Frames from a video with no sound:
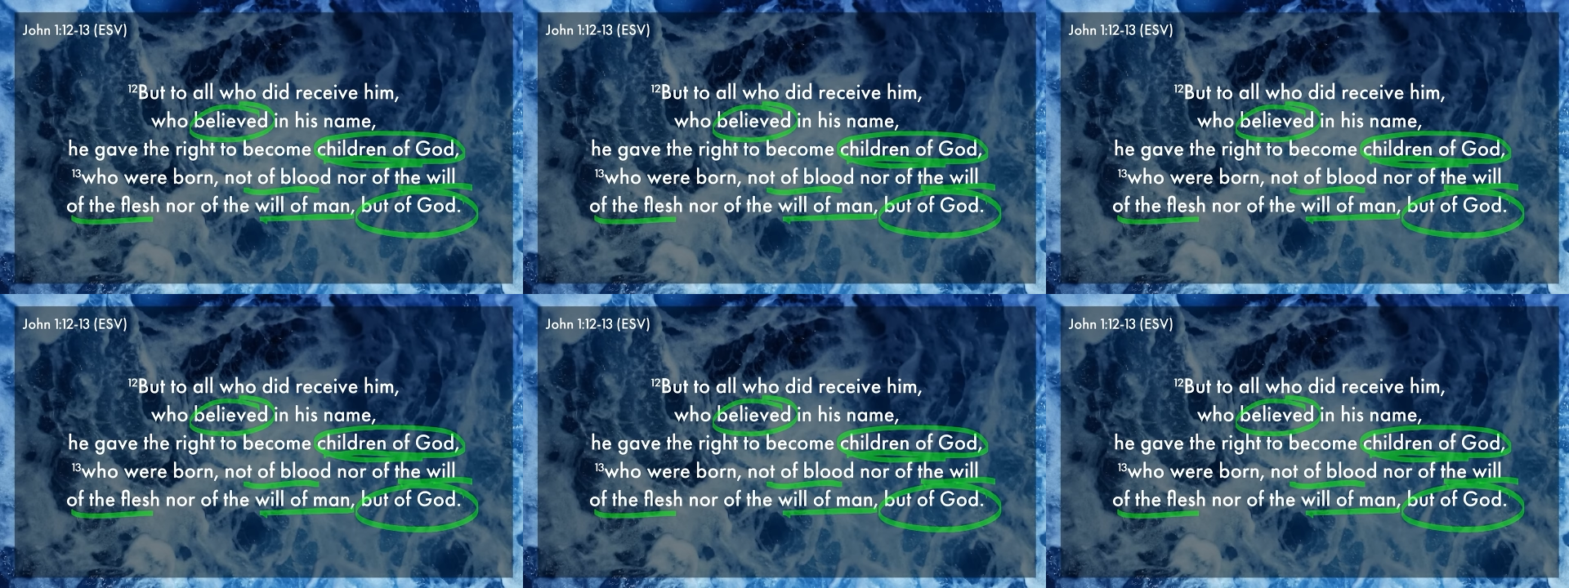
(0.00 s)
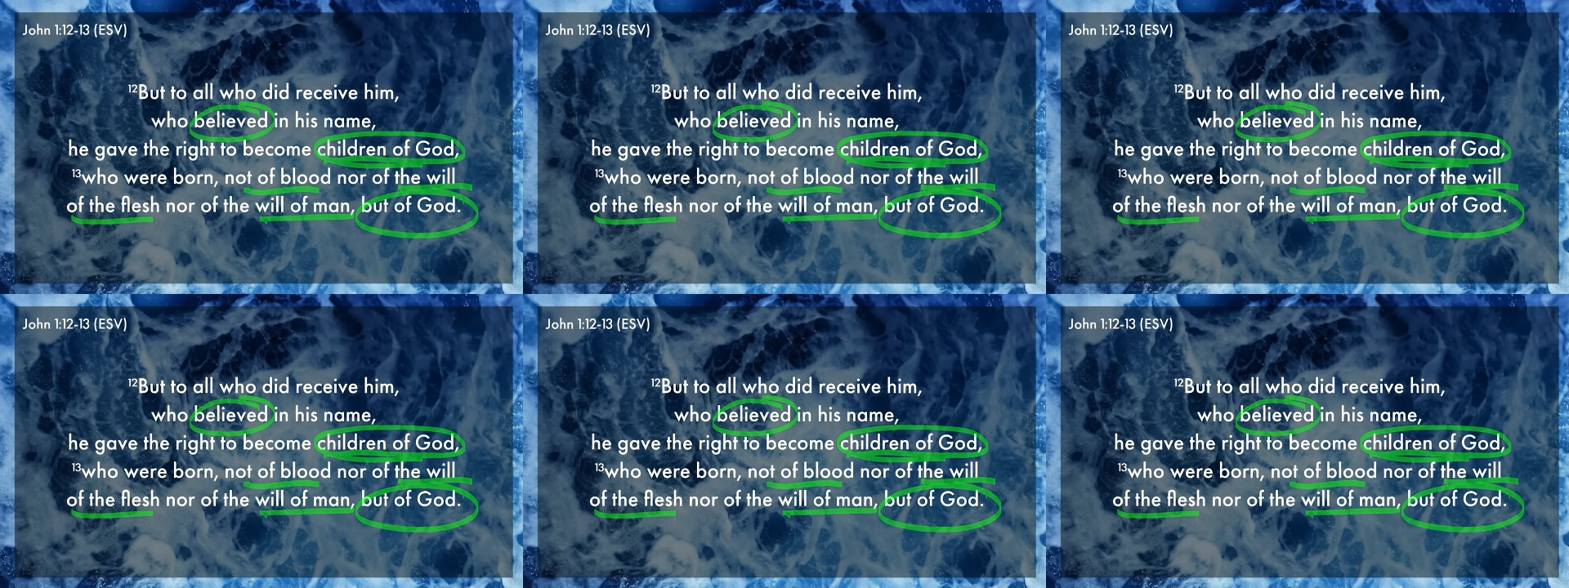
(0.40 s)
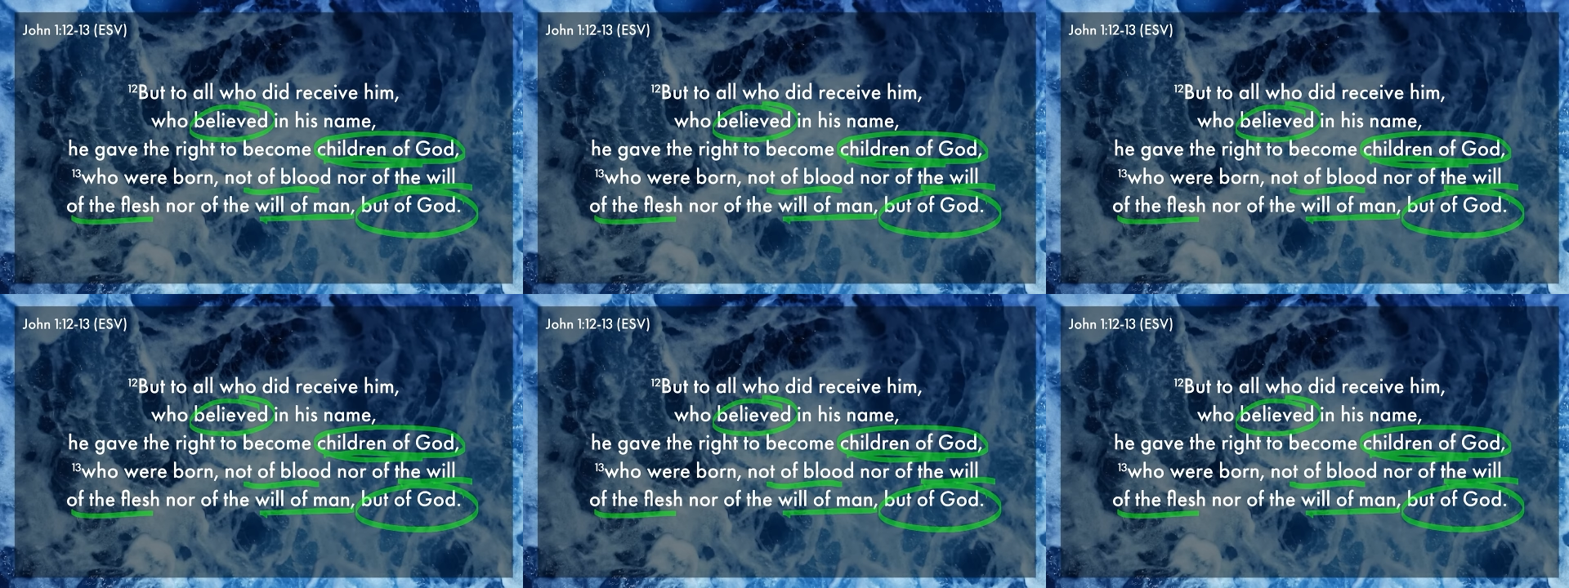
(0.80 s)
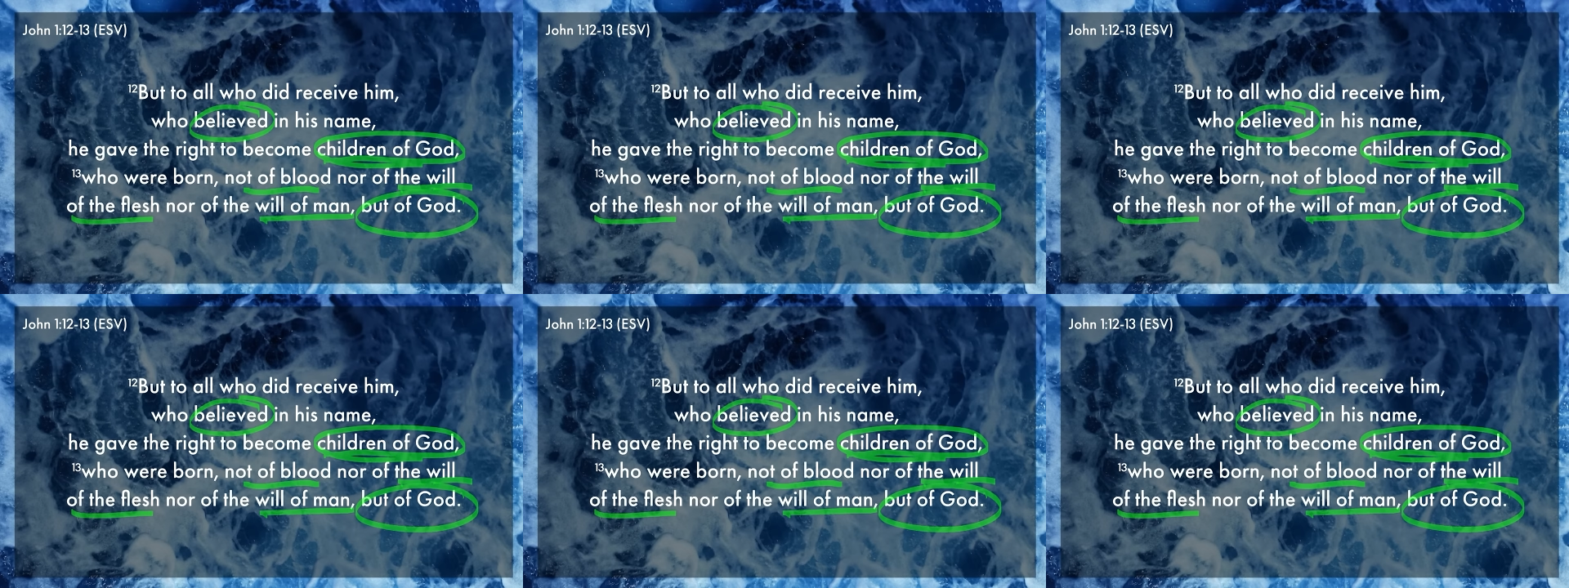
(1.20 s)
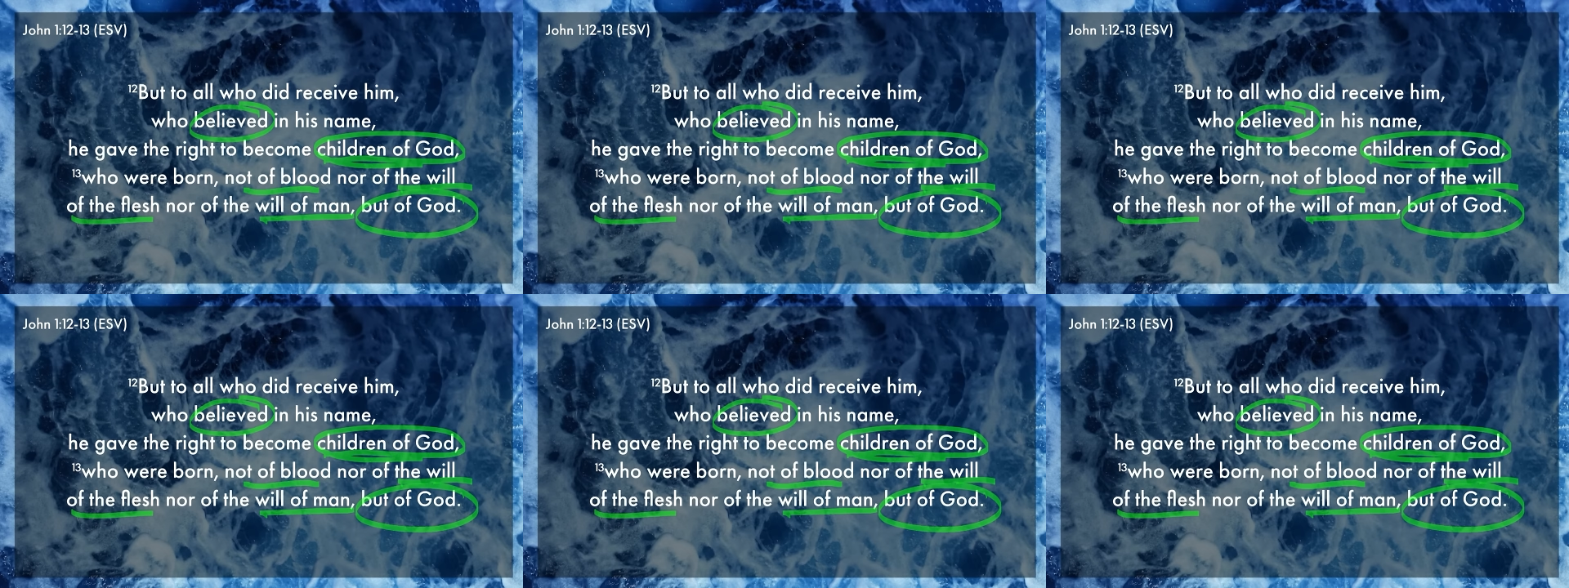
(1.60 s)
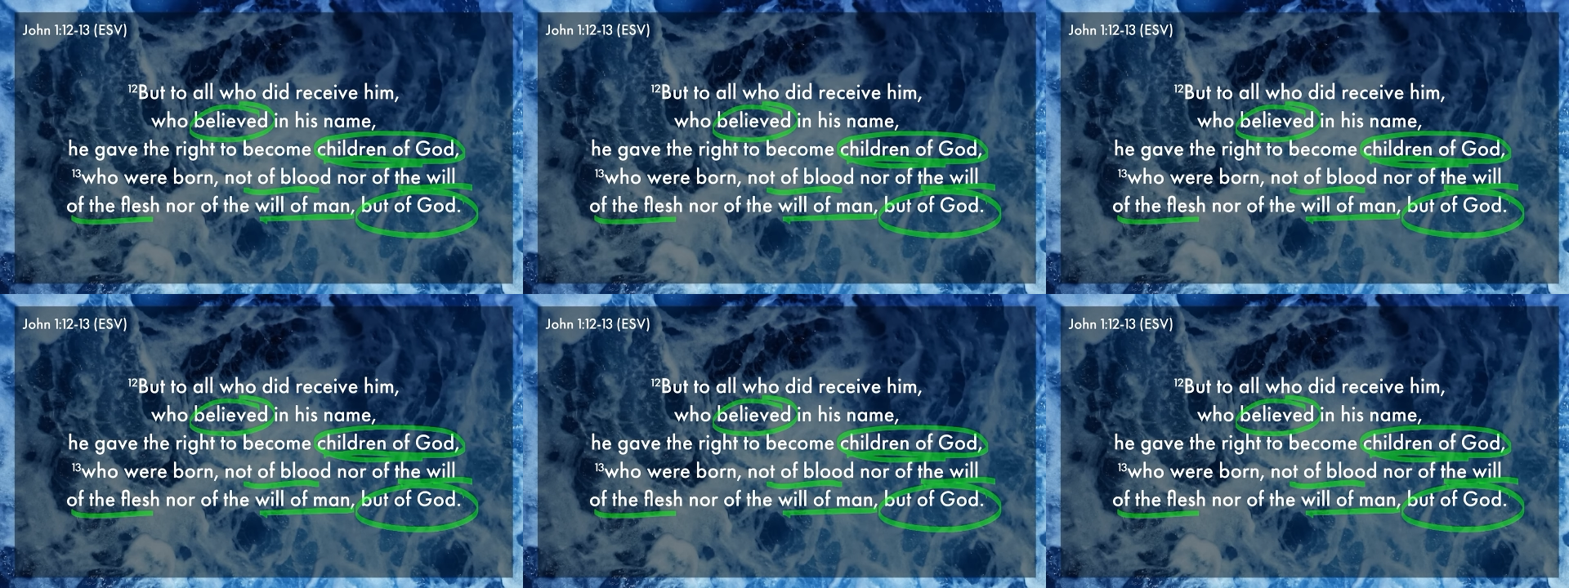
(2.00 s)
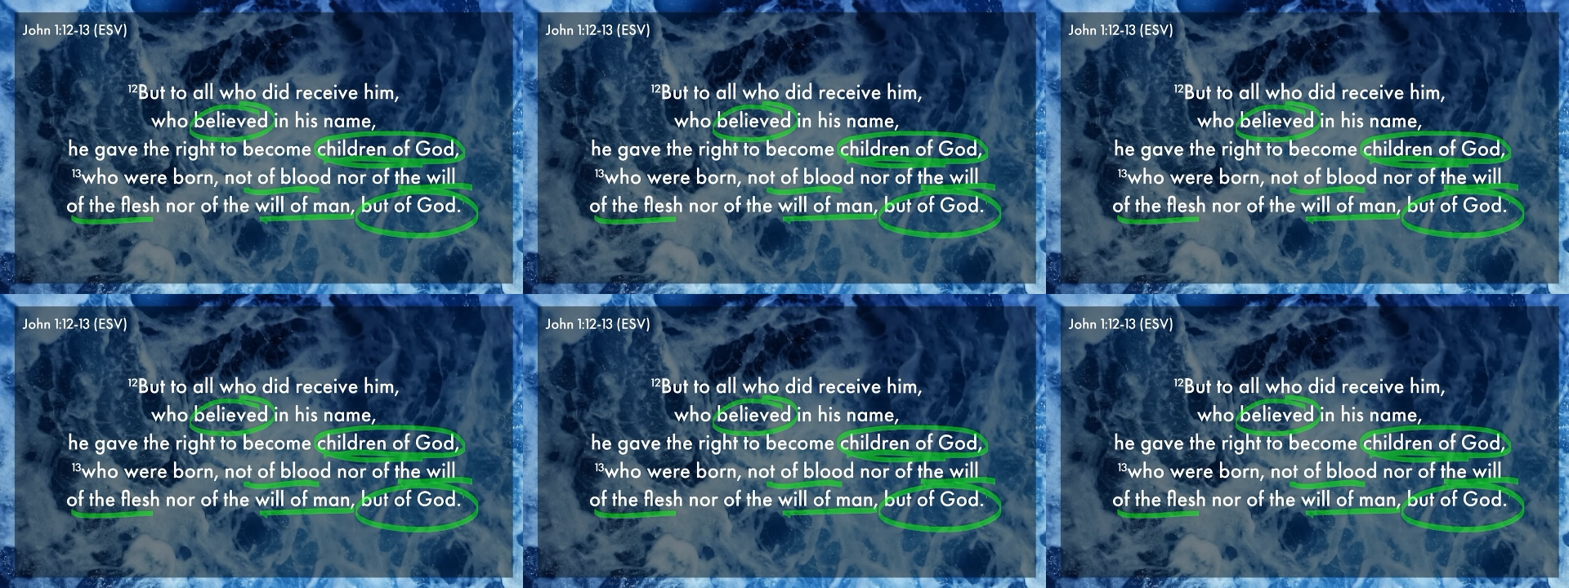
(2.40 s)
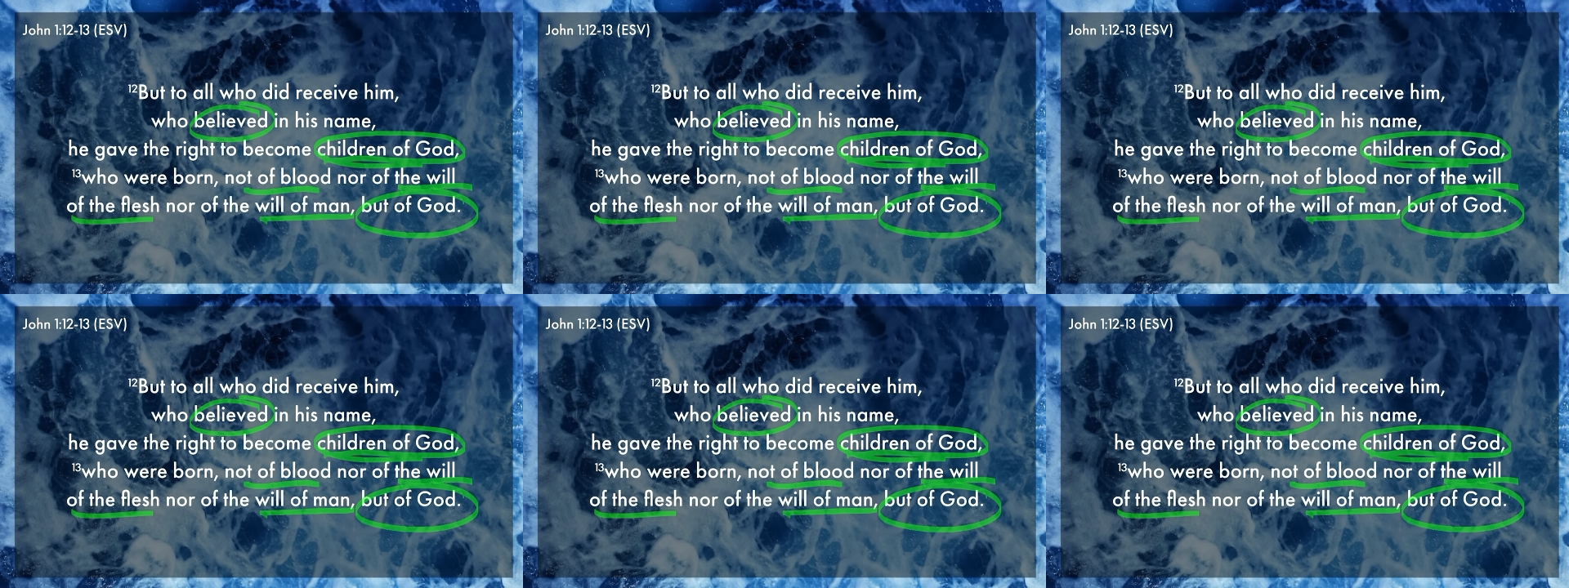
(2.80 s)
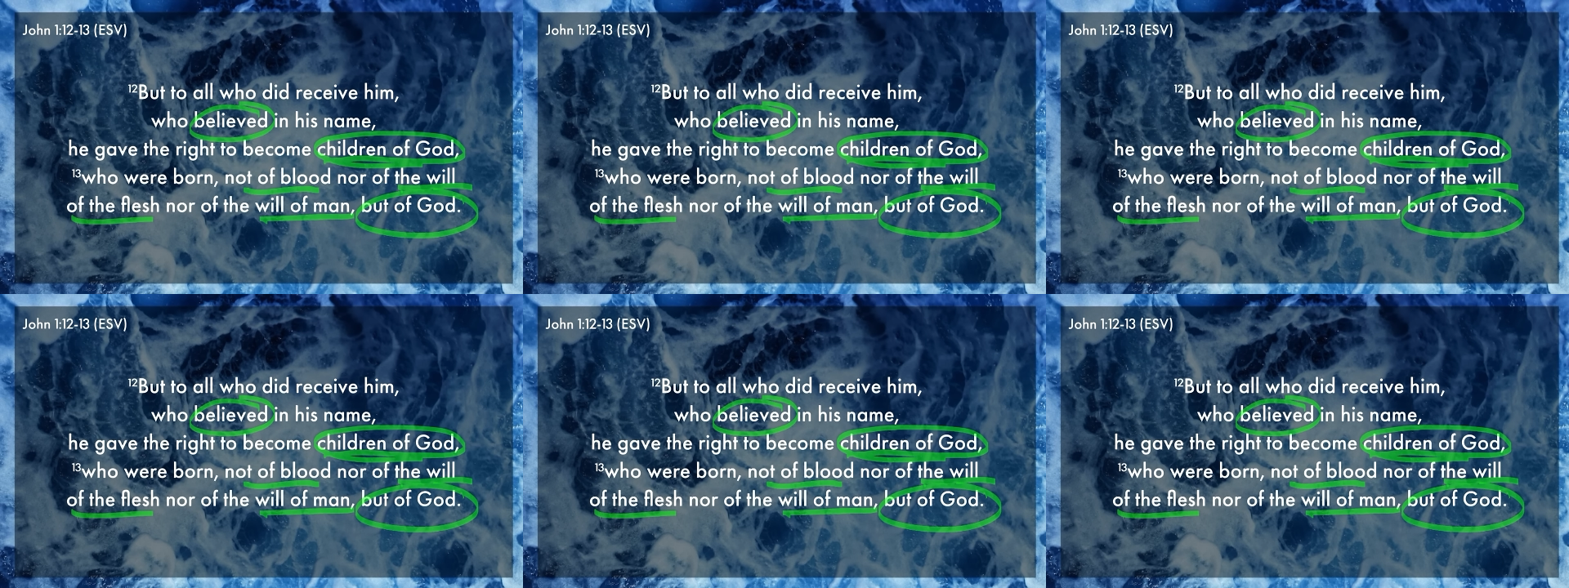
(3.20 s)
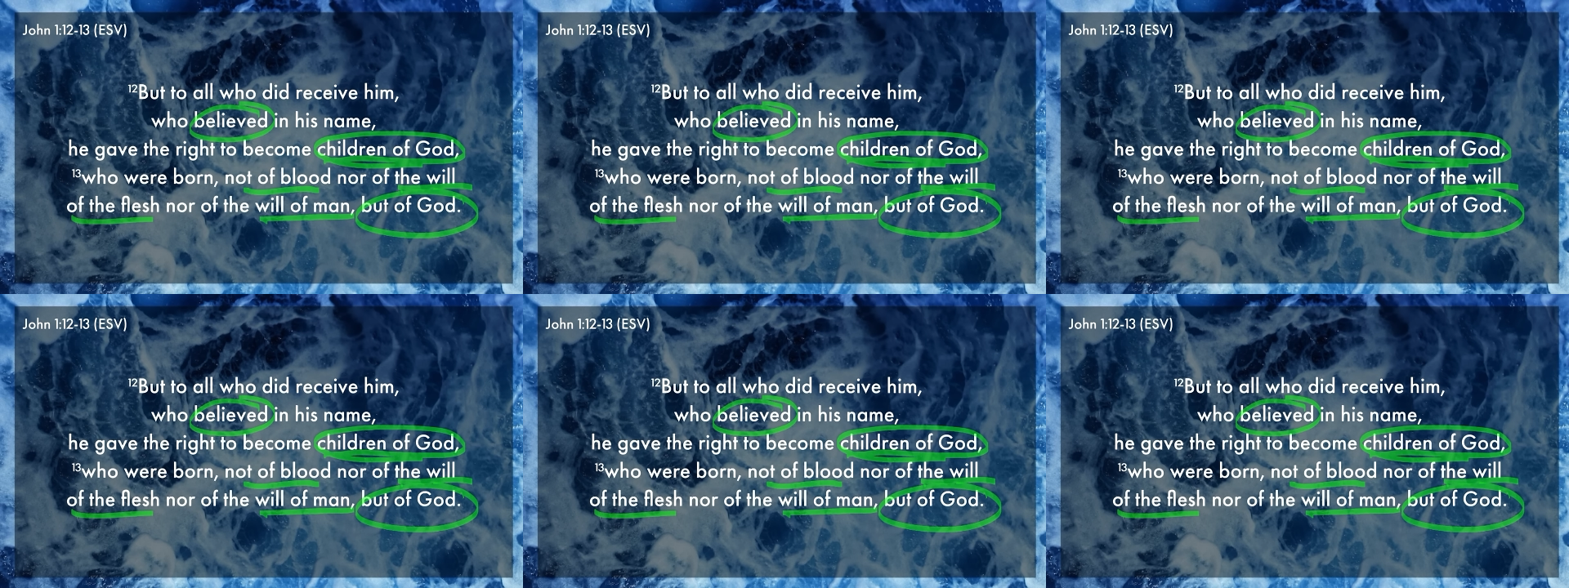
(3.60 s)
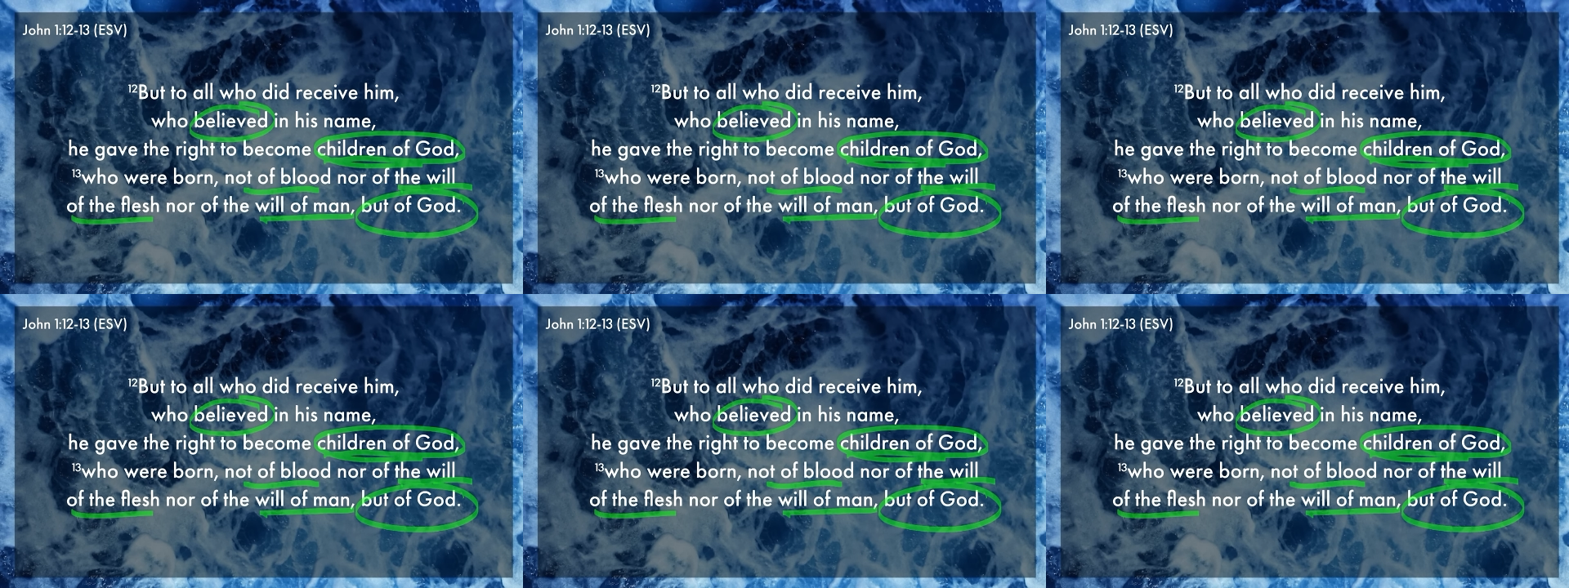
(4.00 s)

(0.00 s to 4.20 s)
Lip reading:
No face is visible, so there are no lips to read.